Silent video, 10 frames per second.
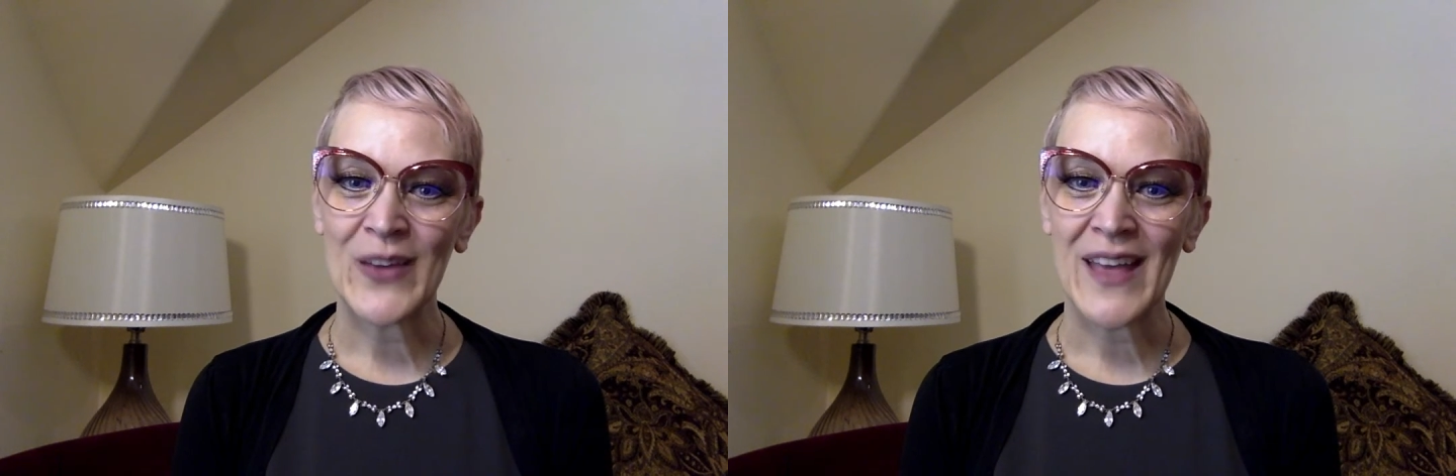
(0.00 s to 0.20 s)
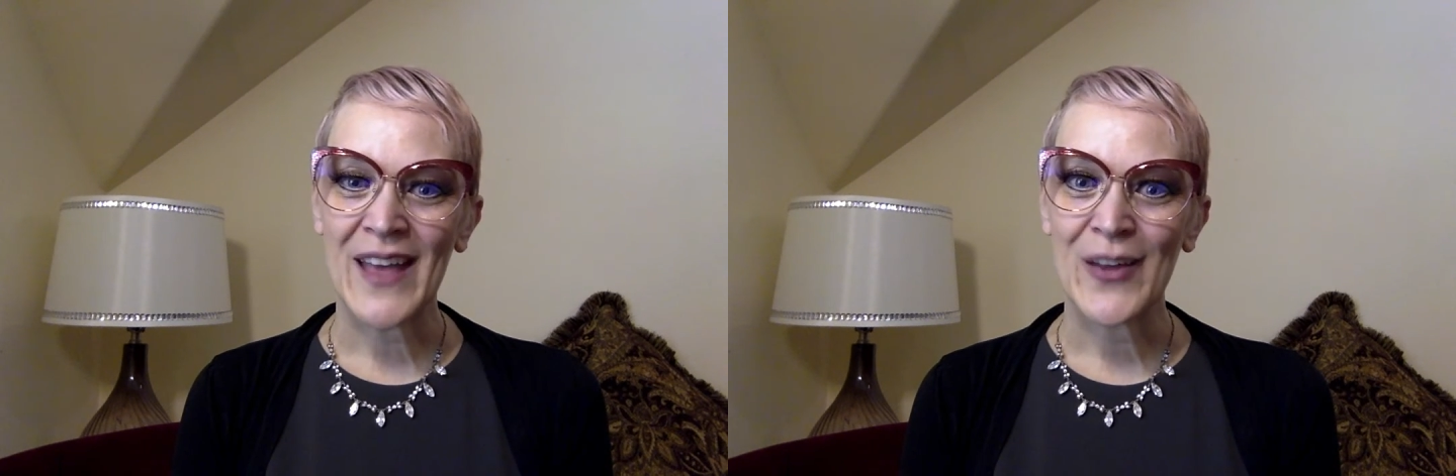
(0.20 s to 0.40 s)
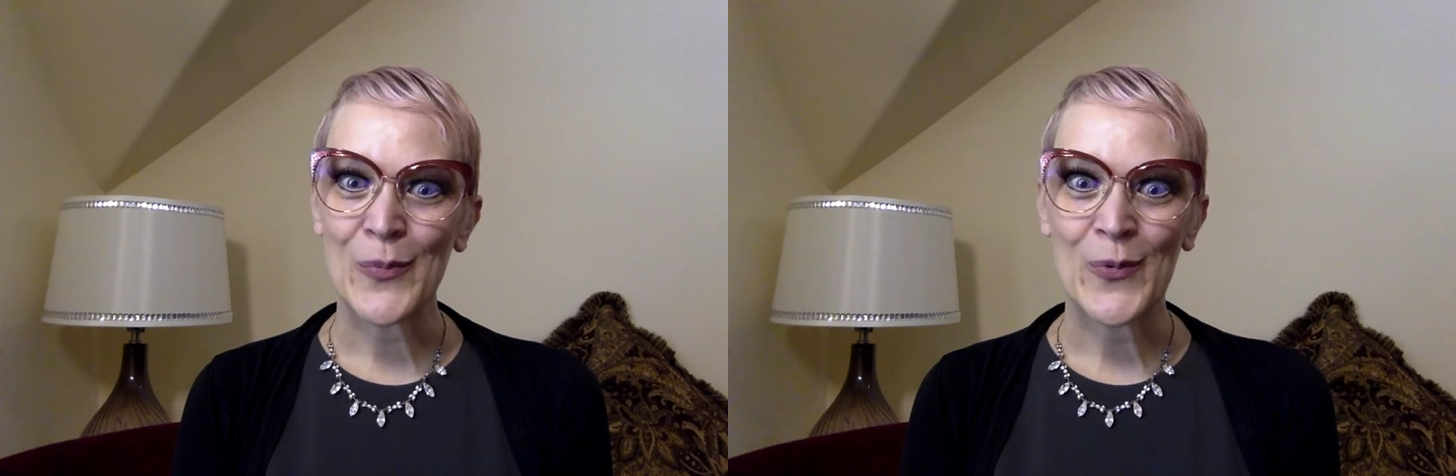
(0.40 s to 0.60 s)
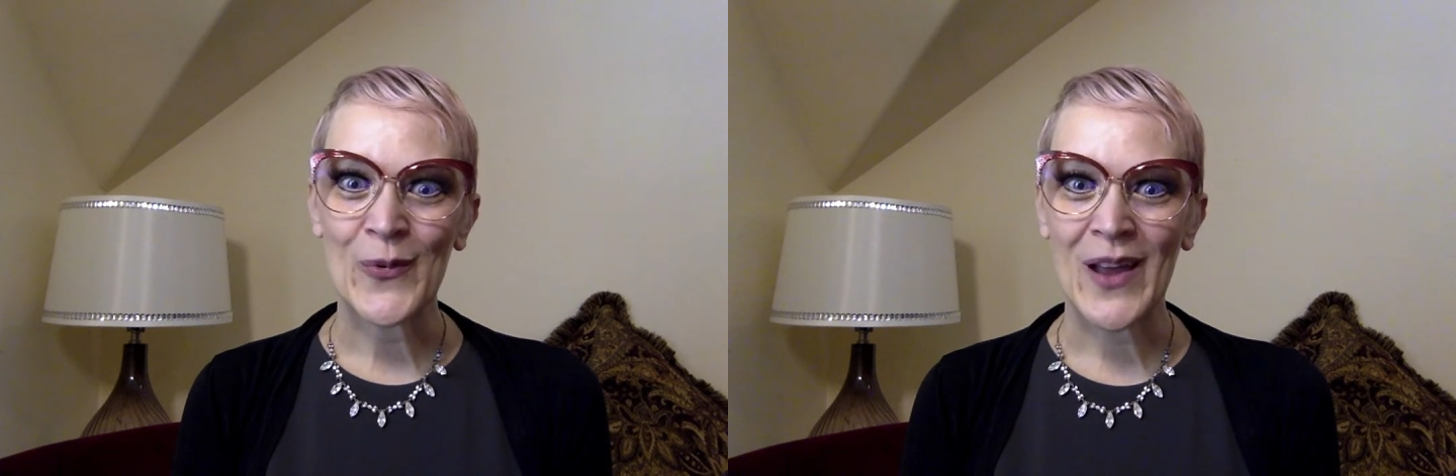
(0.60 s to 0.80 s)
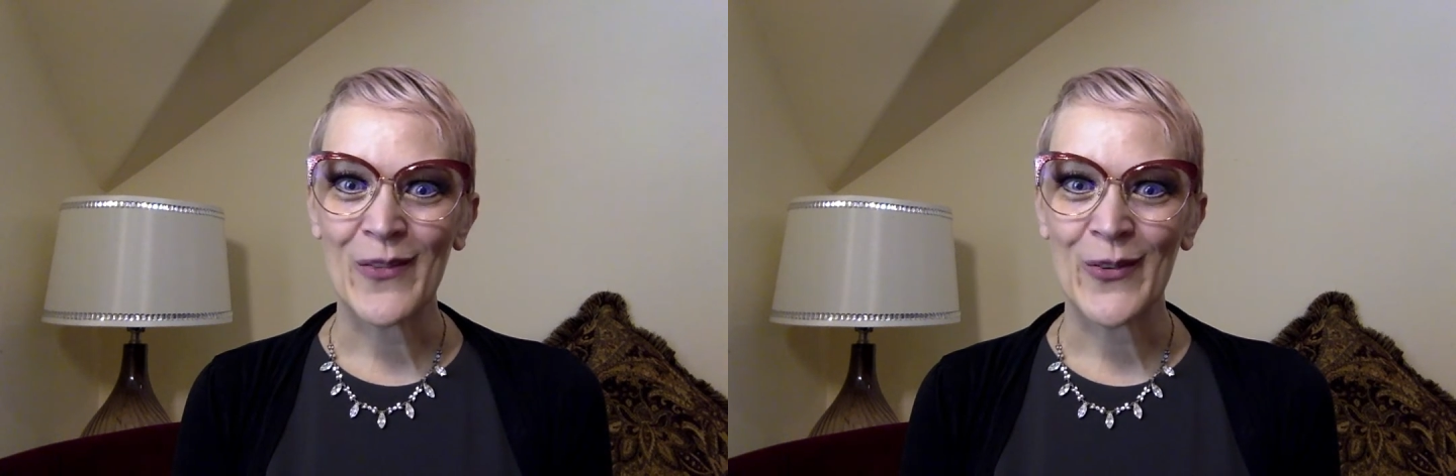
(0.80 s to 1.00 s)
get your
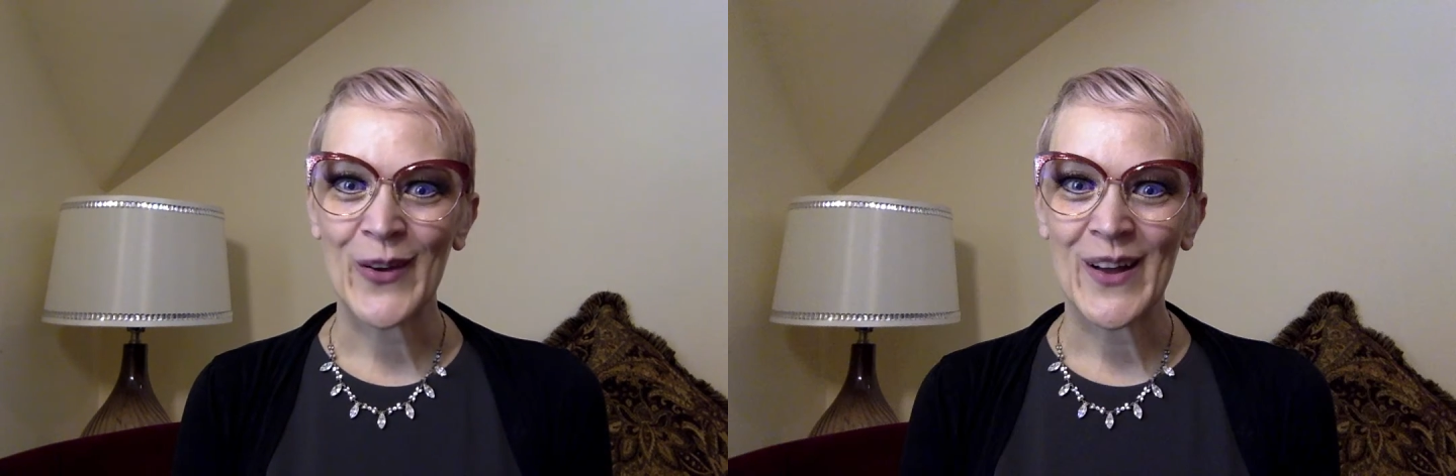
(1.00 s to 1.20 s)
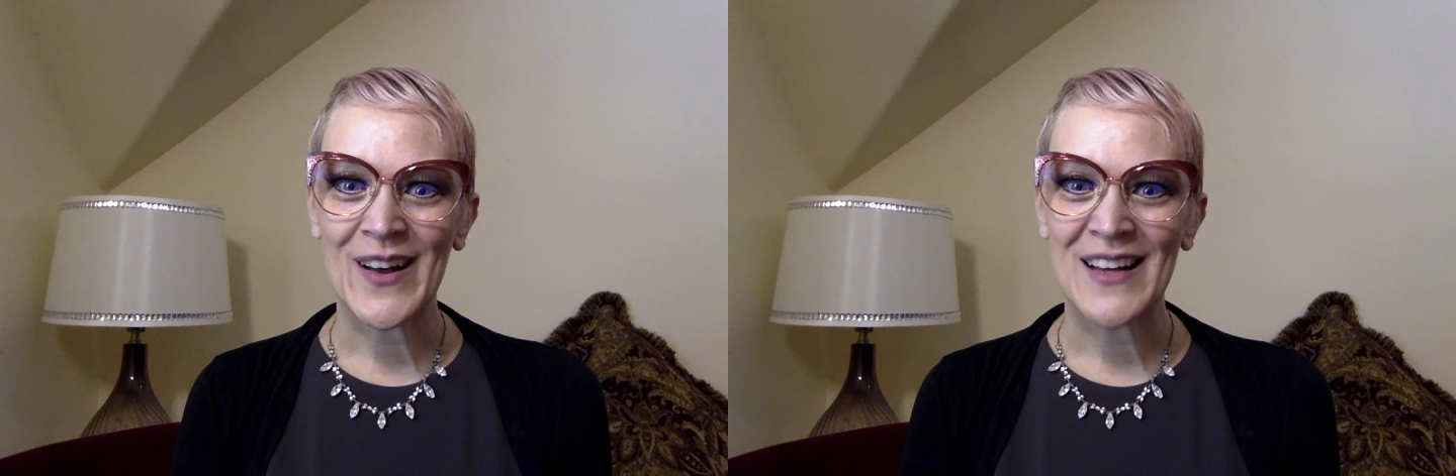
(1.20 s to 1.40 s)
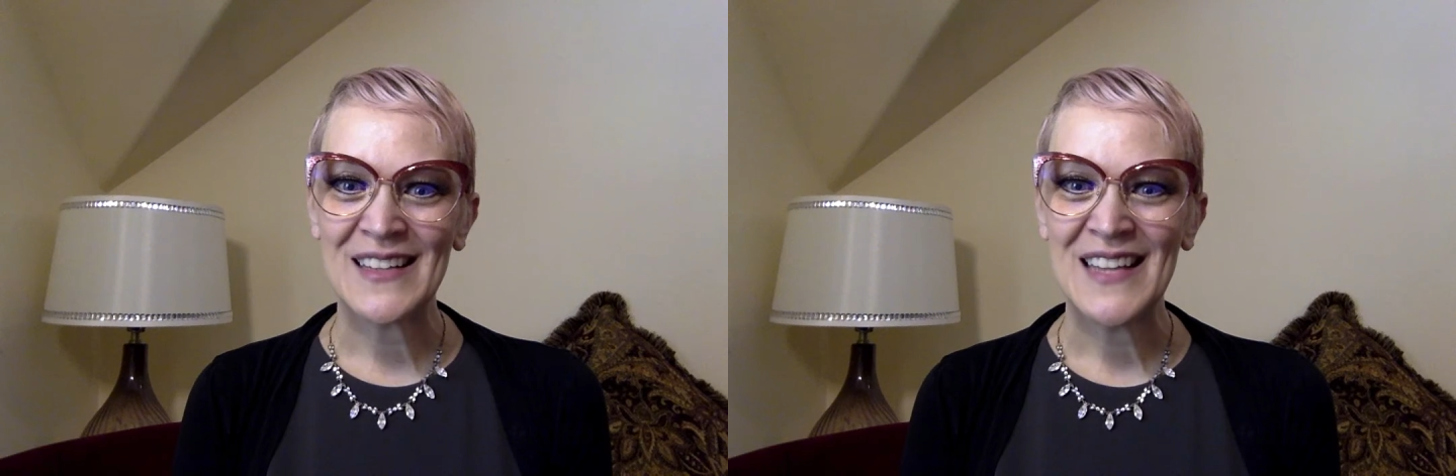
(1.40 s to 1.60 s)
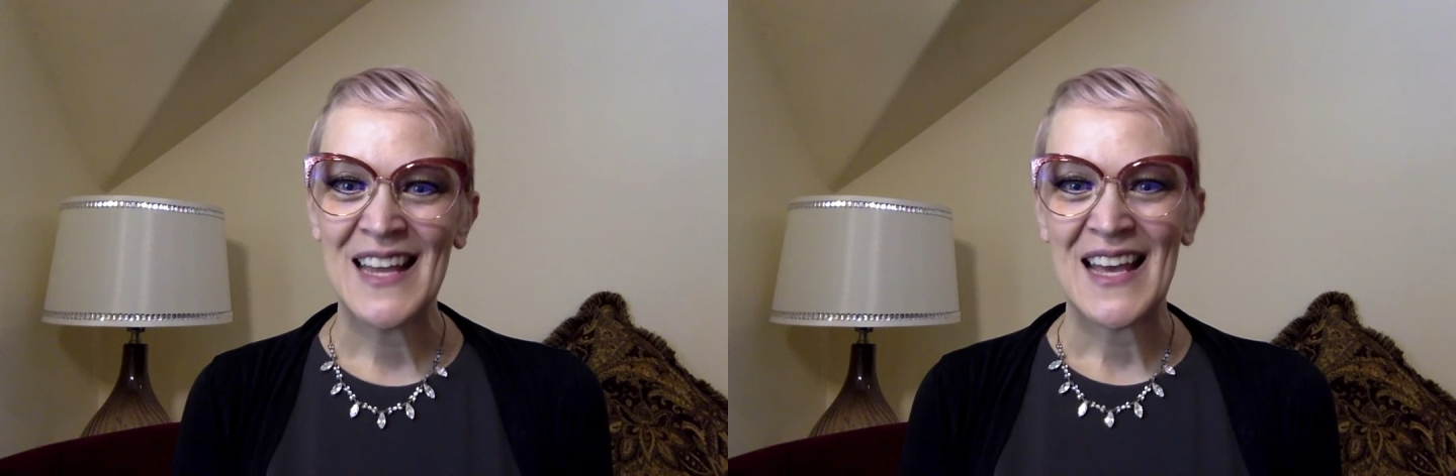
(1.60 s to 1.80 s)
bravery on